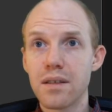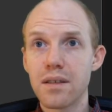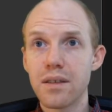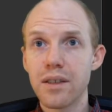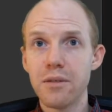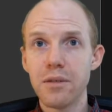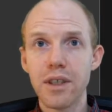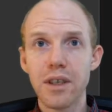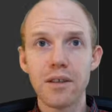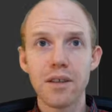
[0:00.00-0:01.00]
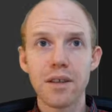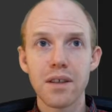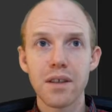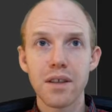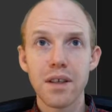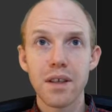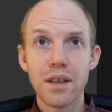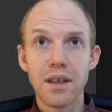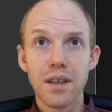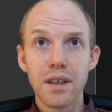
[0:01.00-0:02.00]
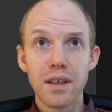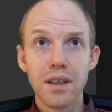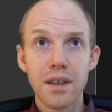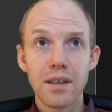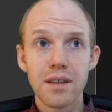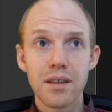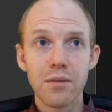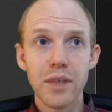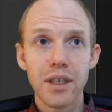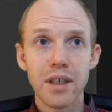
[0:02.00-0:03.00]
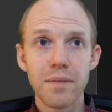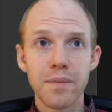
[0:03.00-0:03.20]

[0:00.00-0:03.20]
there we go. That's a little better.